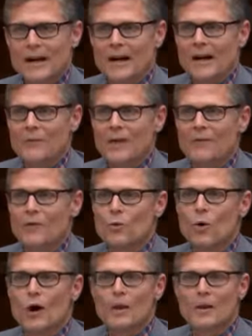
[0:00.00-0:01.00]
If
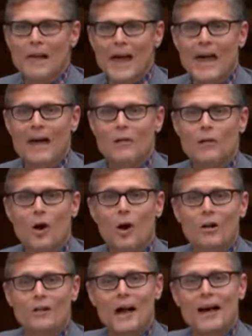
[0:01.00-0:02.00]
you want a
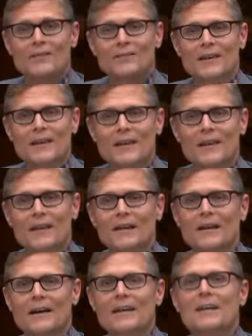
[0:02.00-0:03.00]
long-lasting,
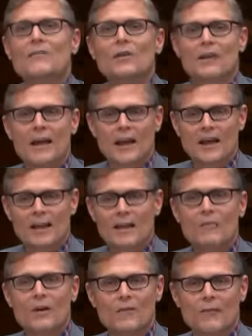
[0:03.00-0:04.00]

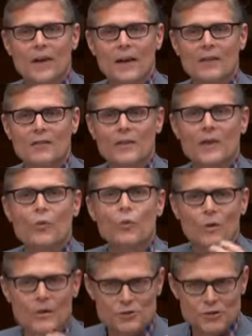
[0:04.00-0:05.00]
even effect, then
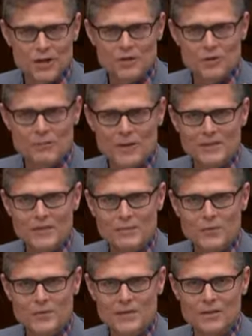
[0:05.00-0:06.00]
oral ingestion makes the
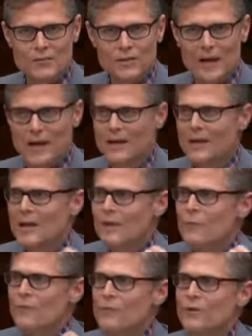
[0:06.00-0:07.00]
most sense for that.
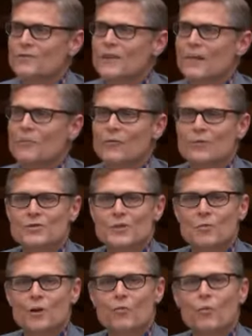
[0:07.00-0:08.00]
But for example, for
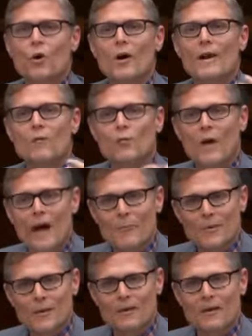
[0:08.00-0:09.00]
someone wanting
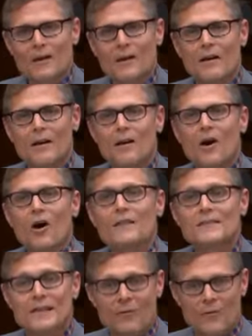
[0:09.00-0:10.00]
rapid
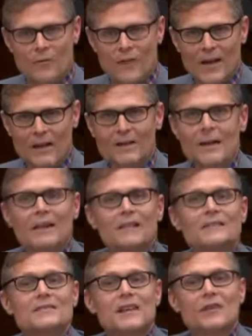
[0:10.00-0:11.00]
onset of effect,
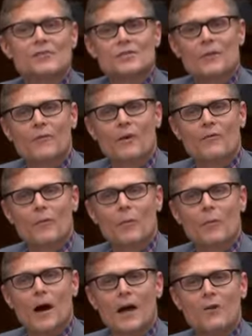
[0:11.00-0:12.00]
let's say you're suffering from
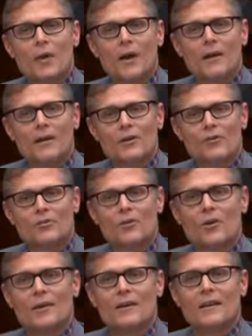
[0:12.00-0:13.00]
a migraine and you're
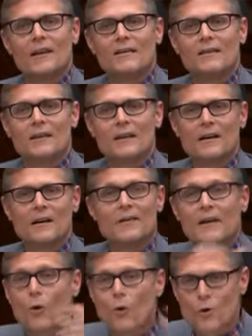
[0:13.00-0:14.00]
starting to get
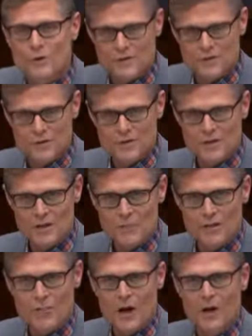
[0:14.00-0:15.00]
the auras associated
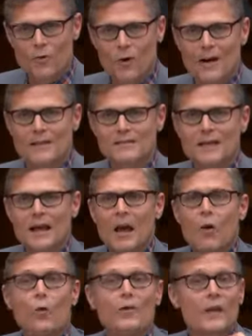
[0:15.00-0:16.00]
with migraines
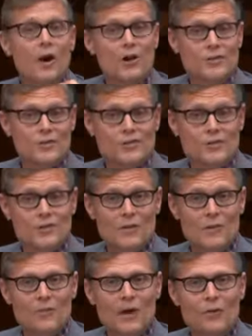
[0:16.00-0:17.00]
or the nausea
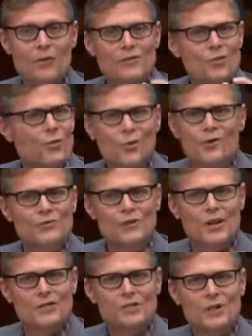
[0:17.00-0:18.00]
associated with migraines, oral
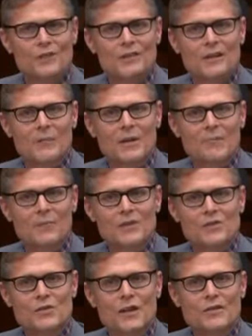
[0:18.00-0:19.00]
ingestion isn't going to make
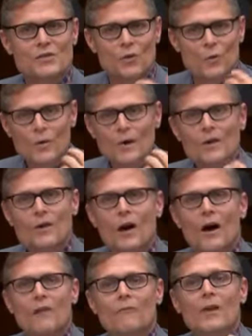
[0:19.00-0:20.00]
much sense. So
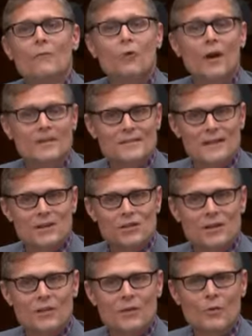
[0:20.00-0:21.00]

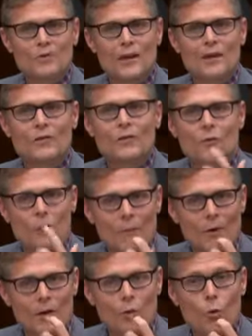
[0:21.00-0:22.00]
vaporization in those cases, or
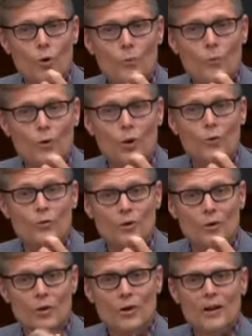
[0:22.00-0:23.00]
maybe an oral
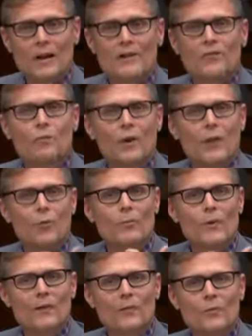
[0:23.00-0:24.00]
mucosal spray
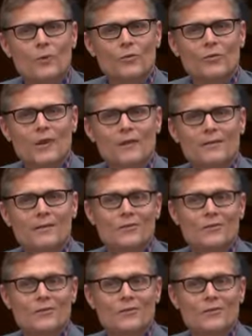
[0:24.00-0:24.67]
would make the most sense.